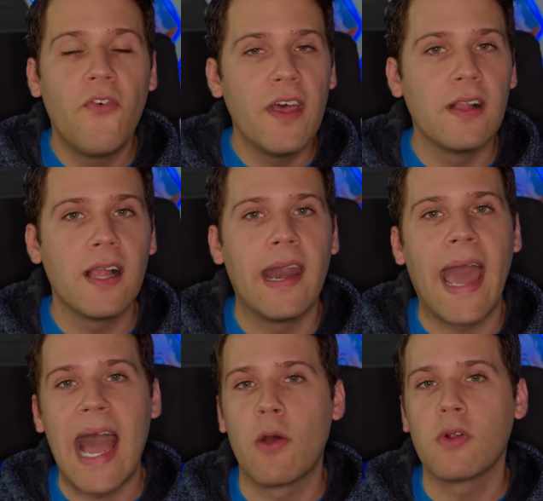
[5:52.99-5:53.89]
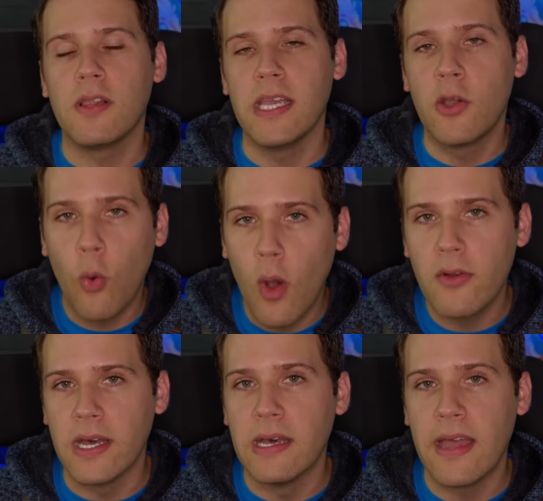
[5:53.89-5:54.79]
fill an hourly
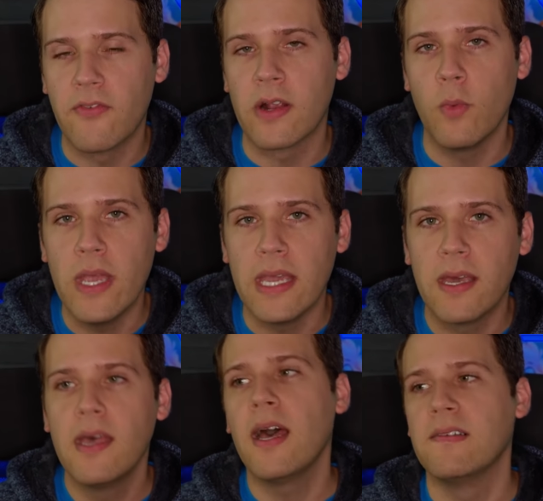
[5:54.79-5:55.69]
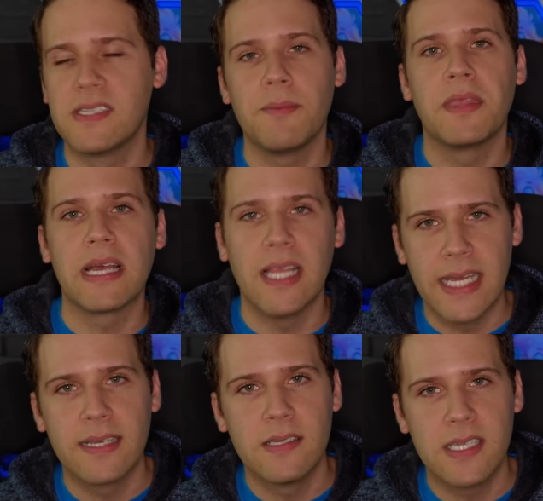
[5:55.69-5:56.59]
quota every week of something
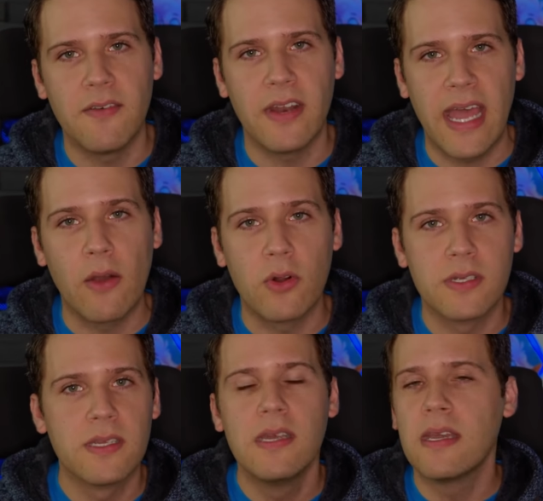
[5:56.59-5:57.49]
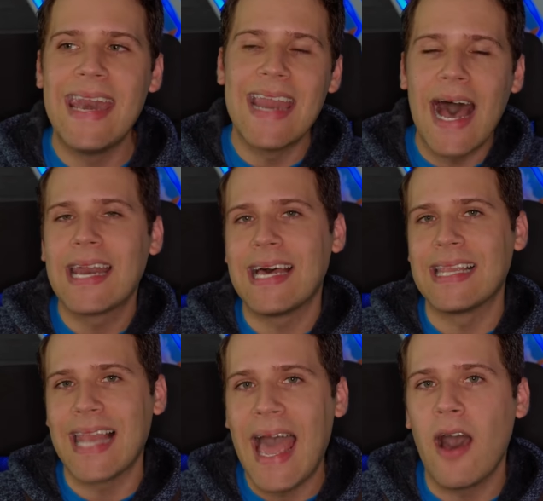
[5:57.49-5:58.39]
like seven hours and not
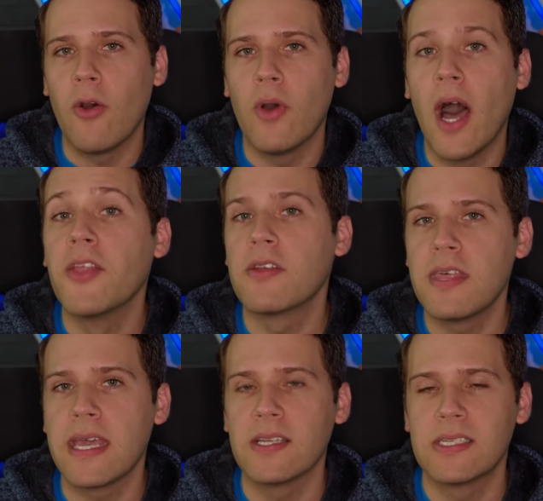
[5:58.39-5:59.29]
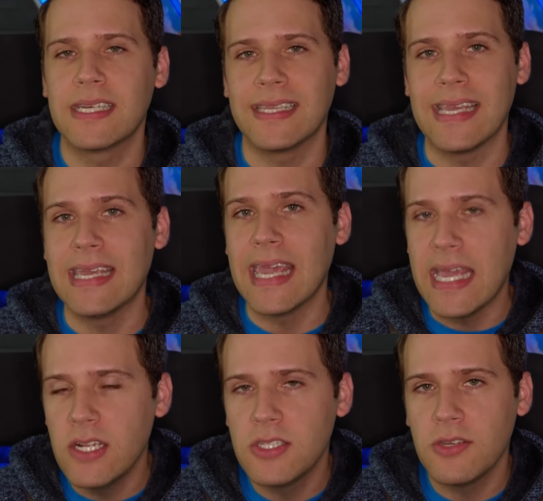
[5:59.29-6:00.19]
allow other things to leak
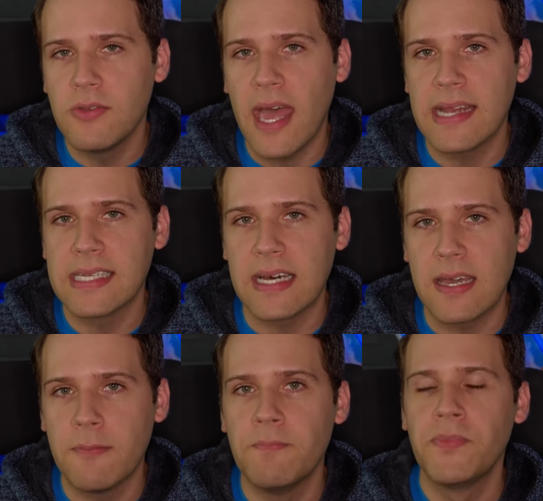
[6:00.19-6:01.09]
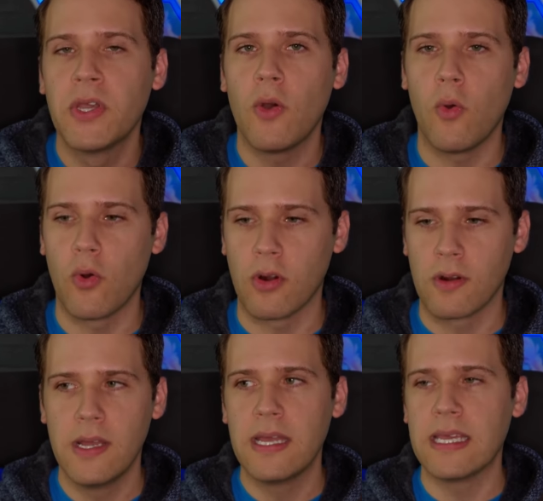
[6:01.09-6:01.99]
into that time?
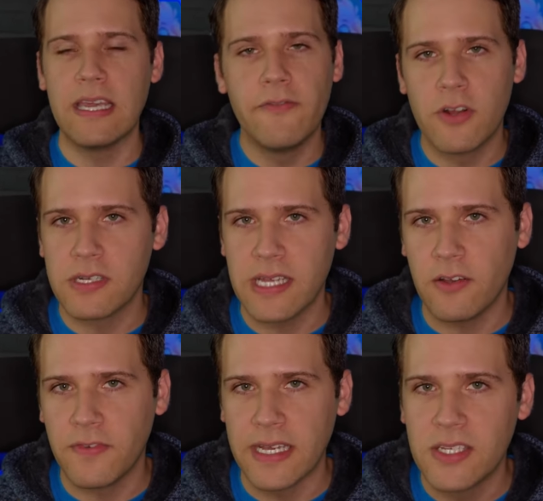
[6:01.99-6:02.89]
Or give yourself